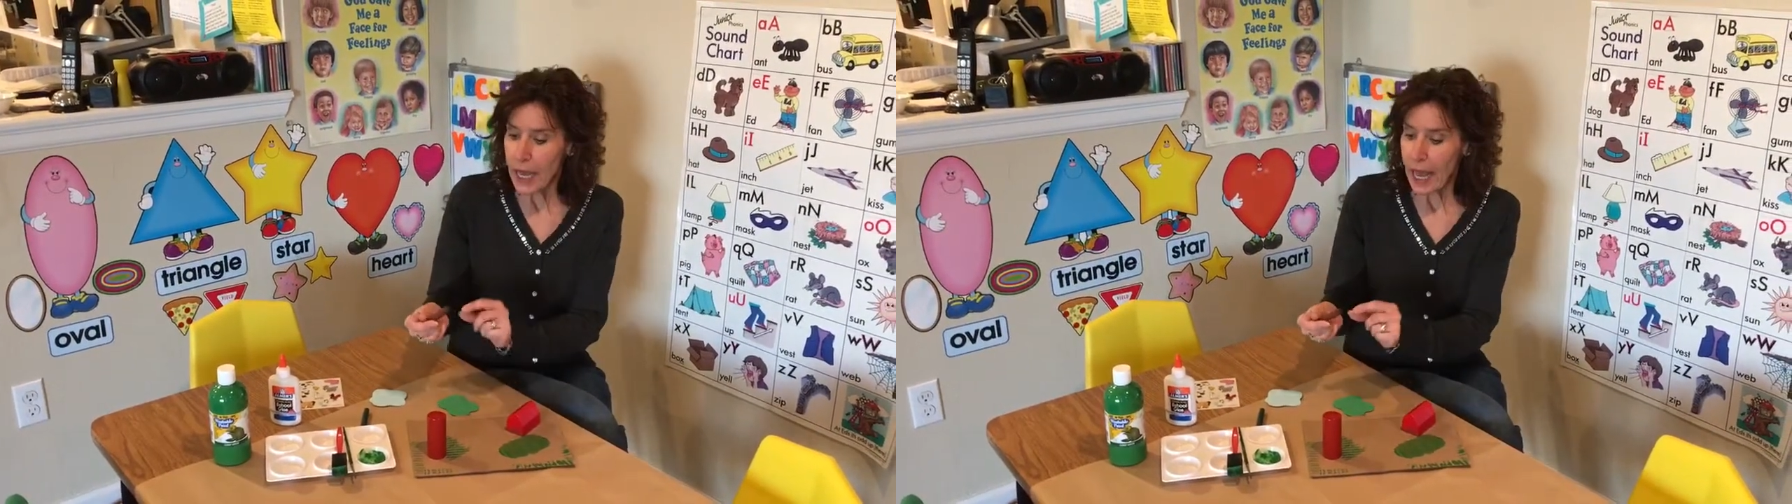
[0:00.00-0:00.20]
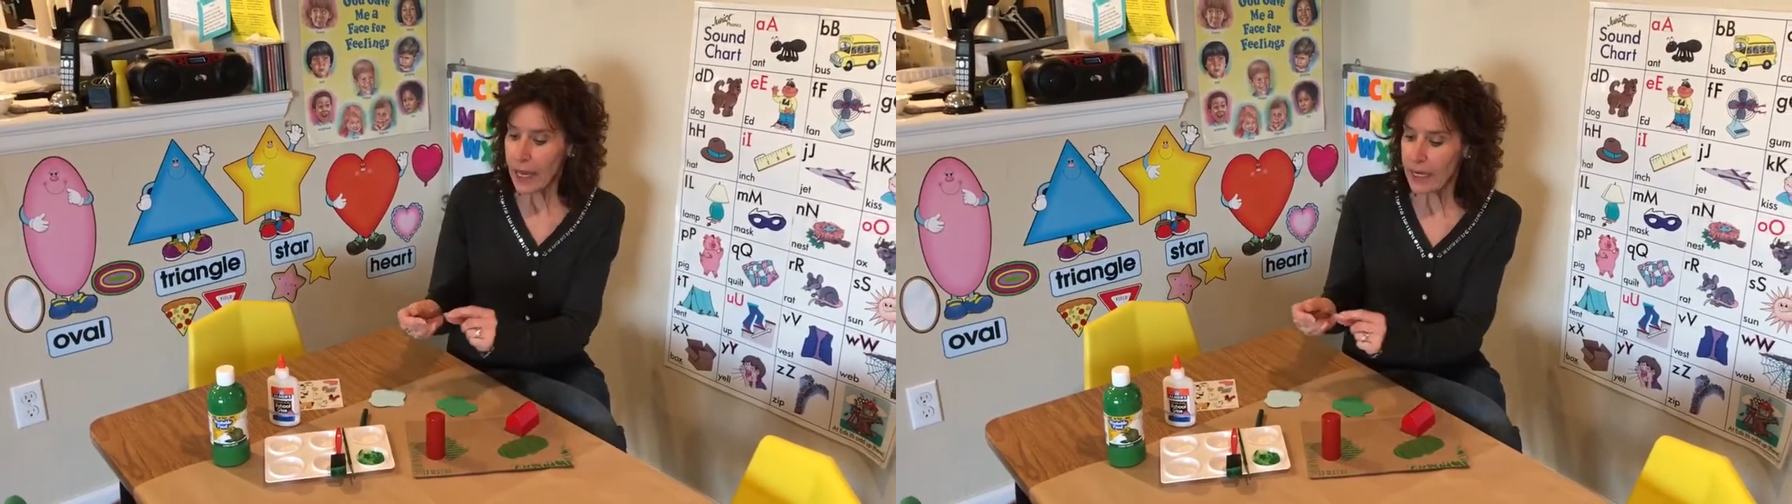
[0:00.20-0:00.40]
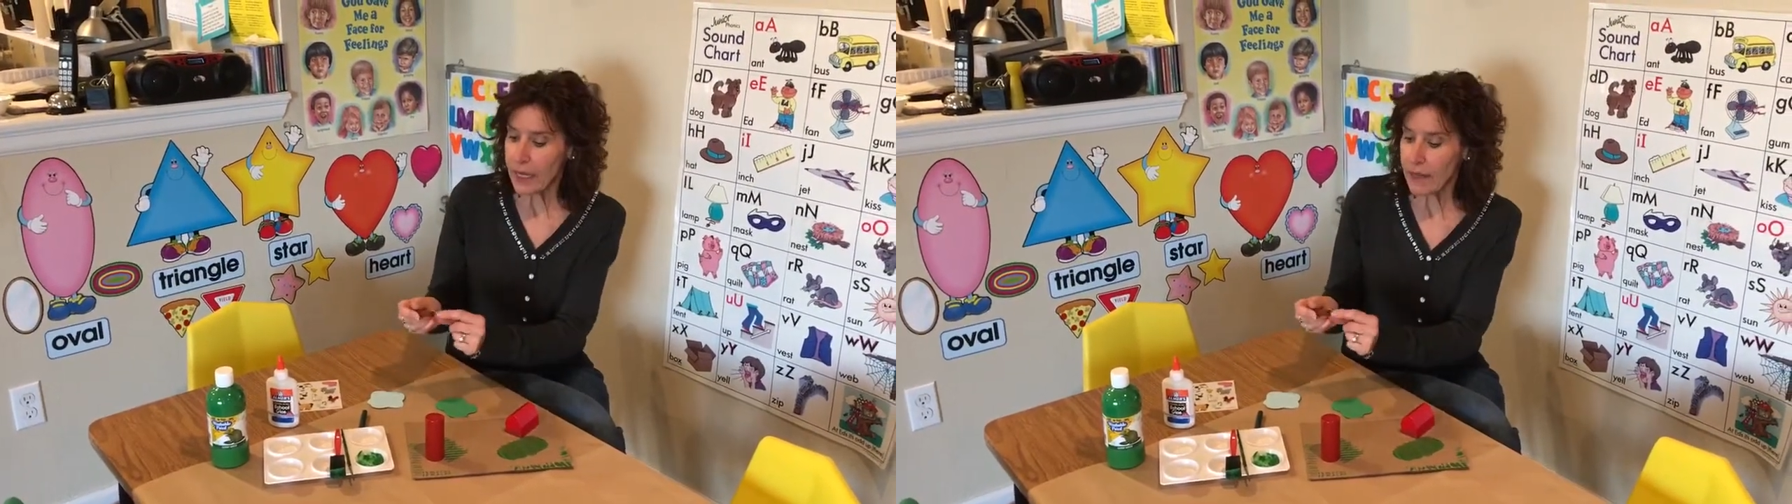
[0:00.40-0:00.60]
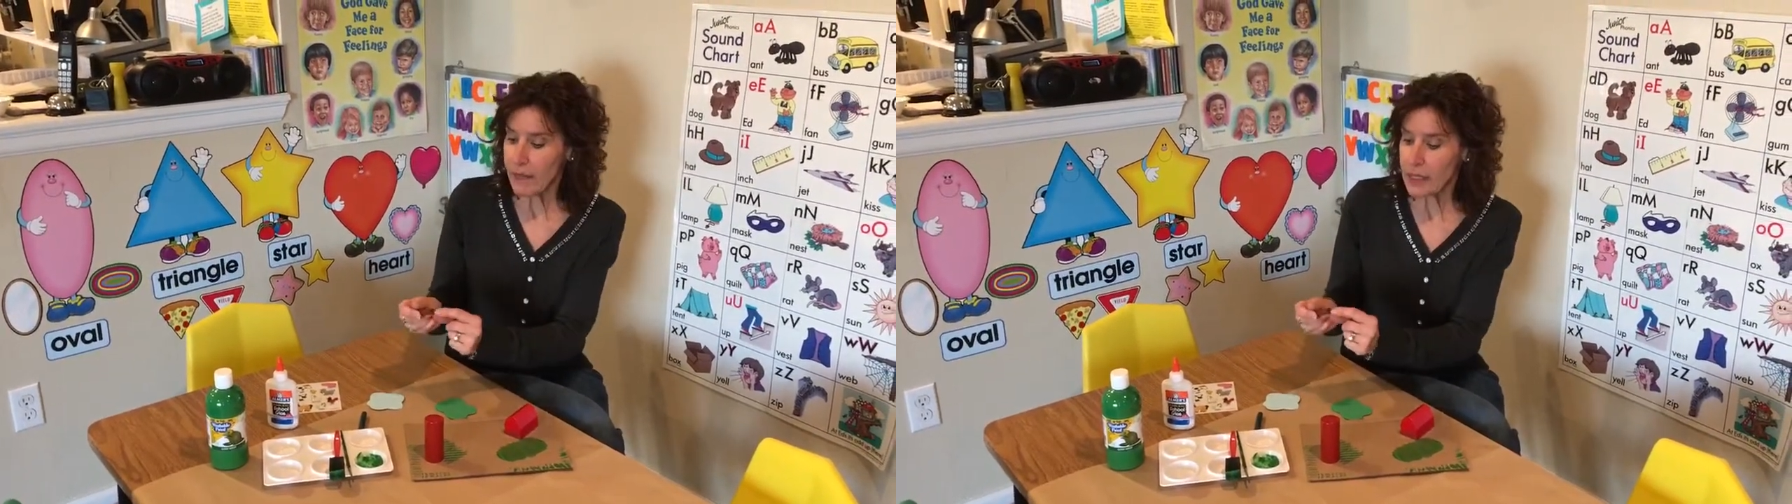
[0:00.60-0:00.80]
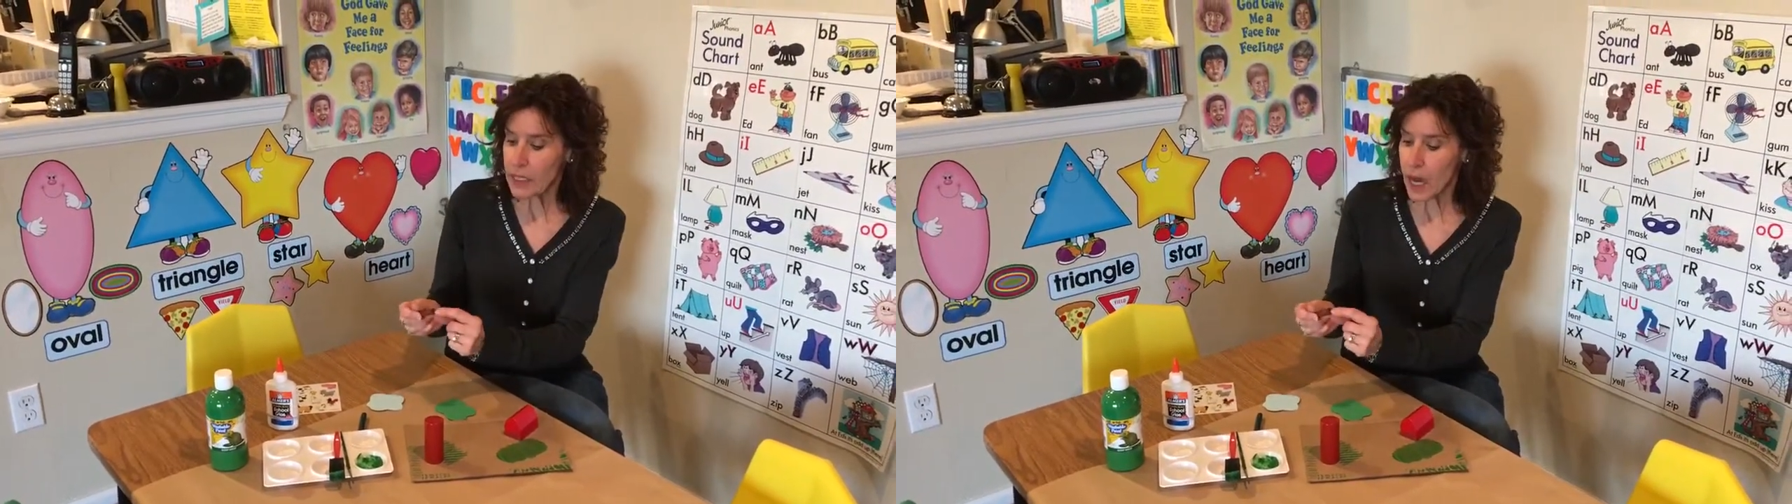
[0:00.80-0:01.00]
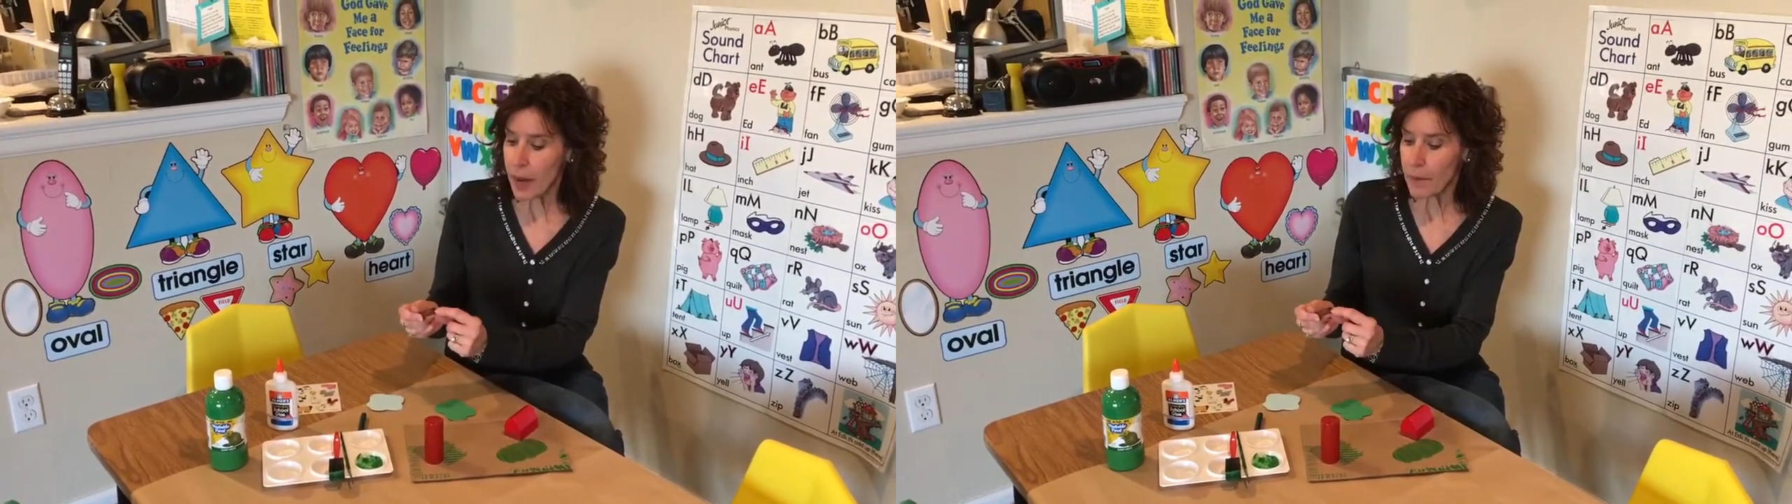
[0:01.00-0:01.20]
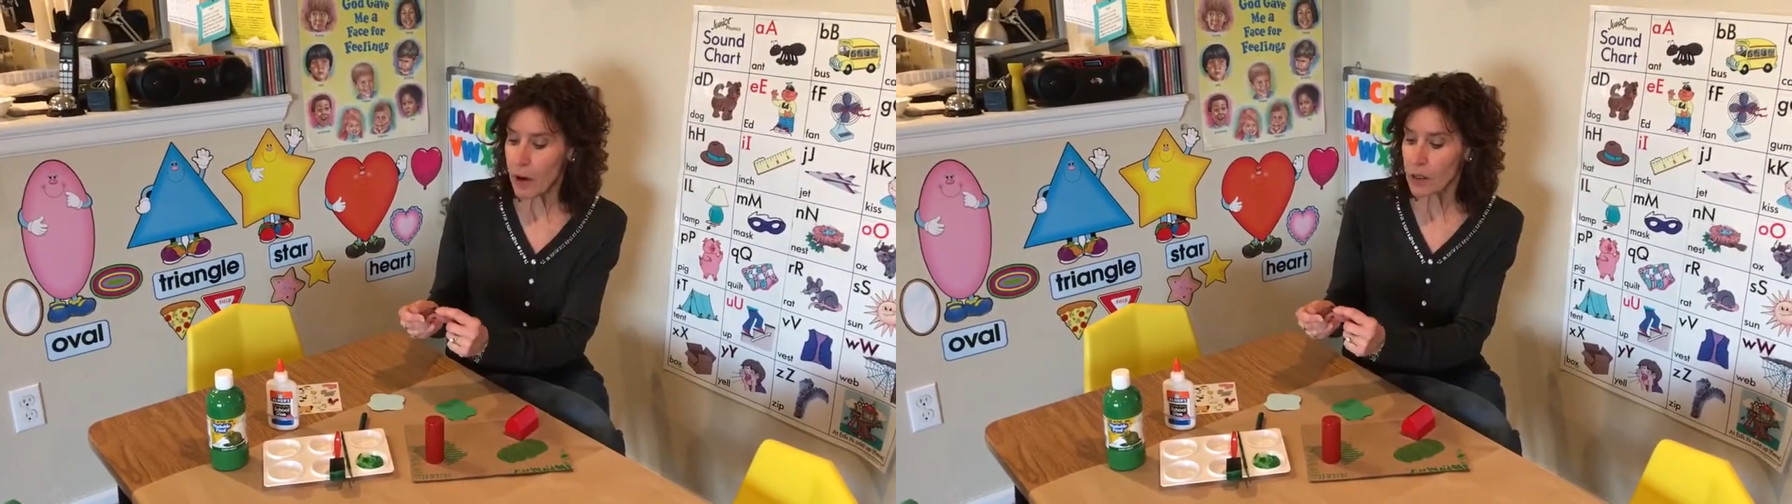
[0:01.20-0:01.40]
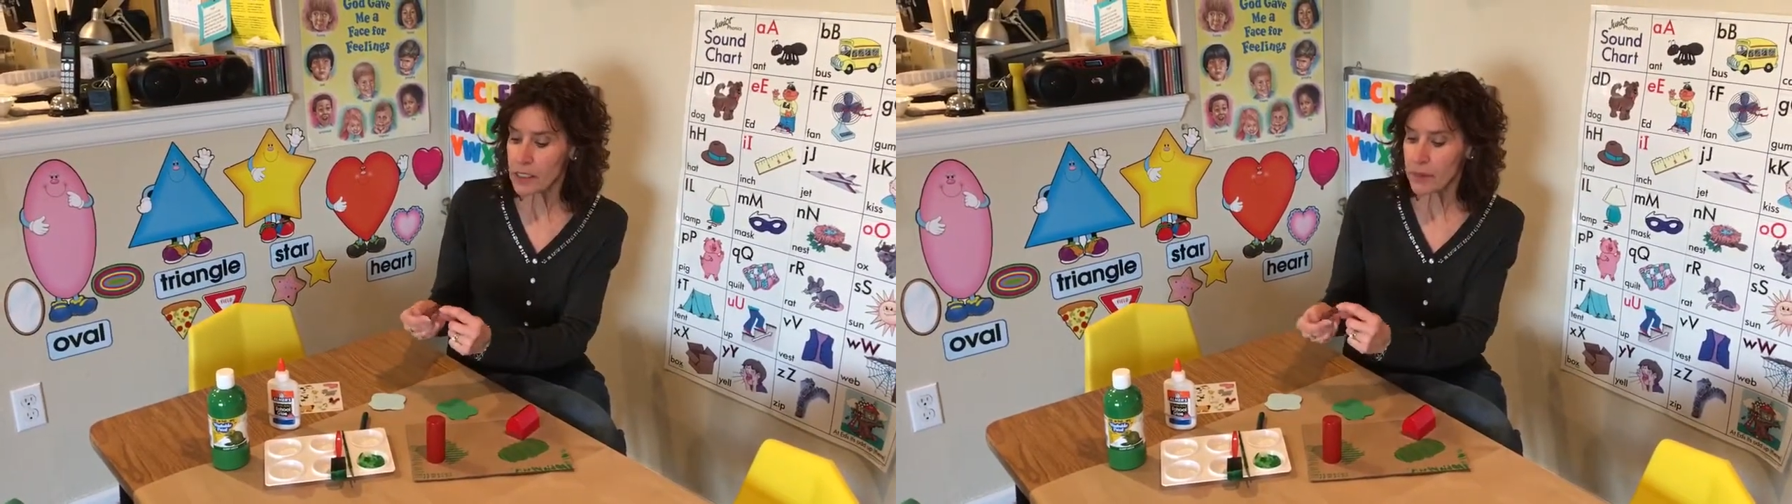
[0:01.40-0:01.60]
and in the top
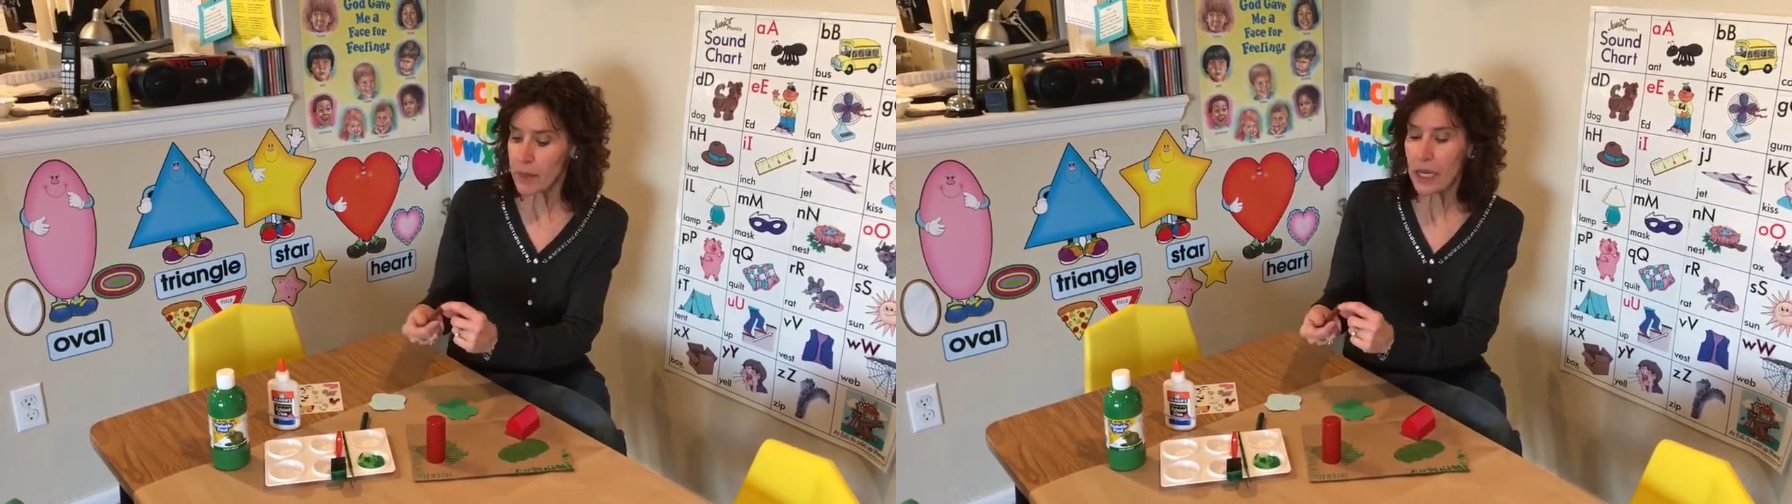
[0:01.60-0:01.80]
are some